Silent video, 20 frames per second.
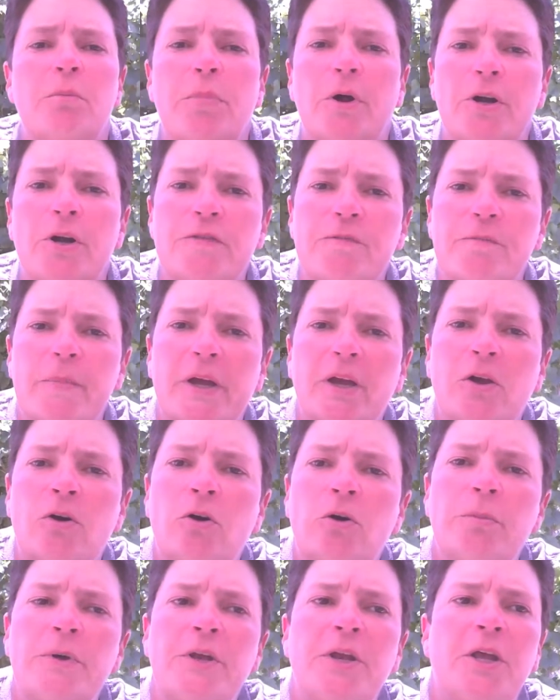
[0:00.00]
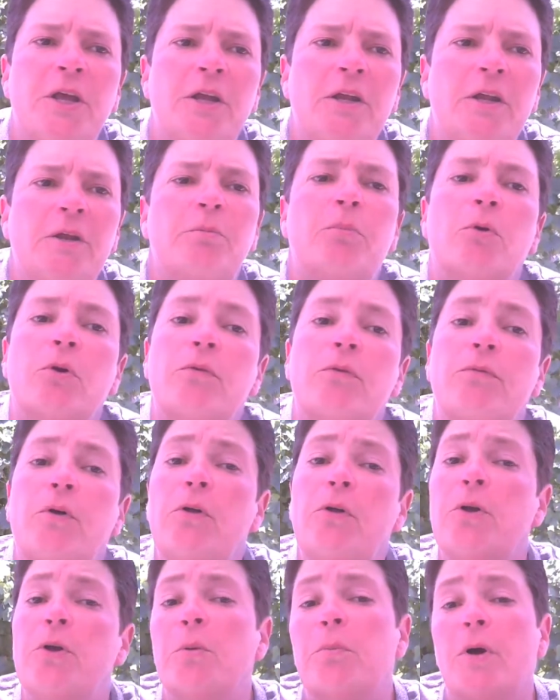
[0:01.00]
part of my culminating
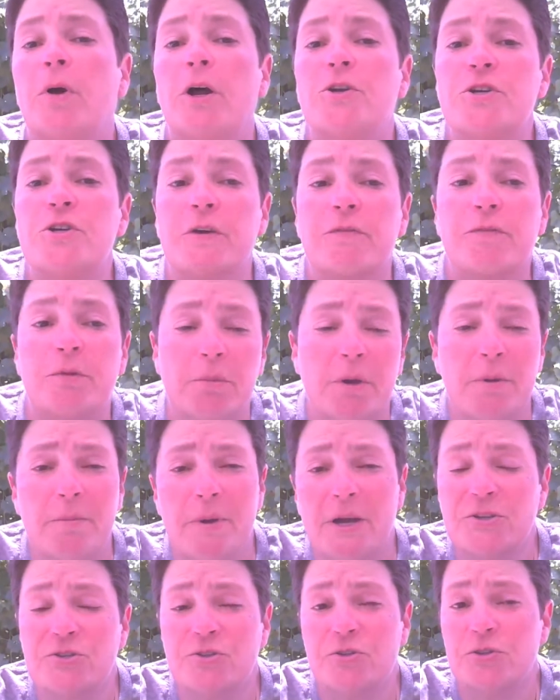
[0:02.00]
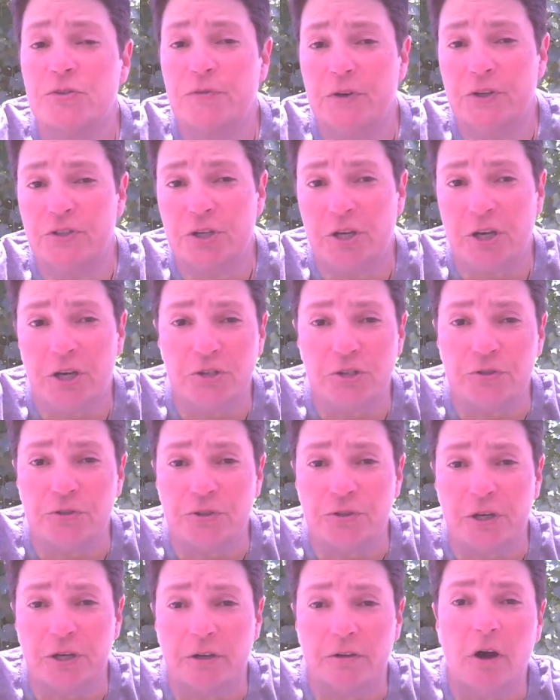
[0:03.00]
portfolio project for my Master's of Educational
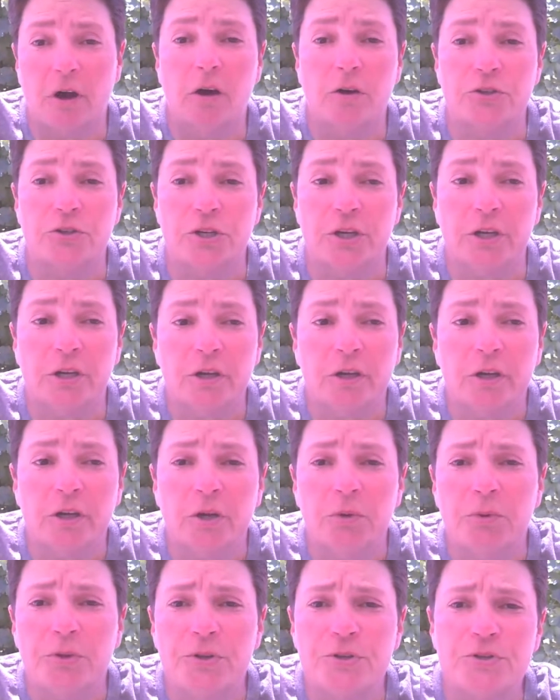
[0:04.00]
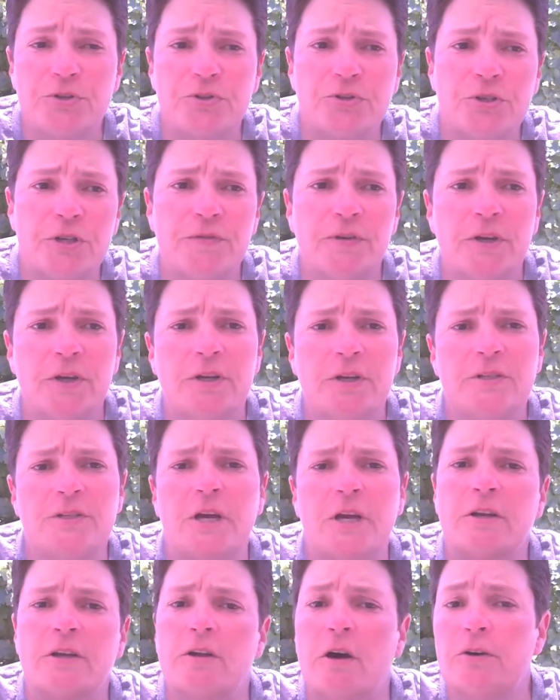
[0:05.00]
Technology, with a Certificate in
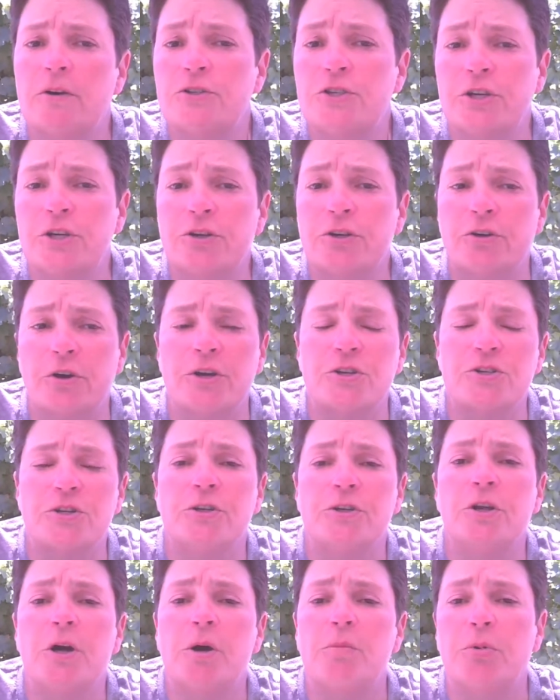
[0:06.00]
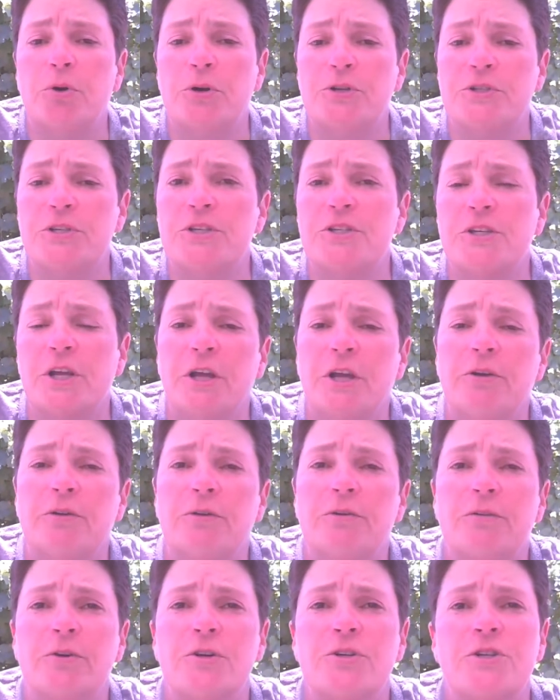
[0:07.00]
Technology Integration at Boise State
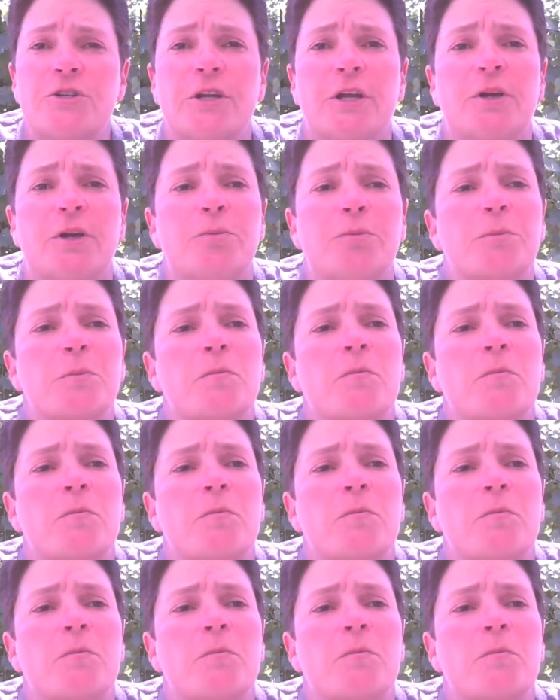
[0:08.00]
University.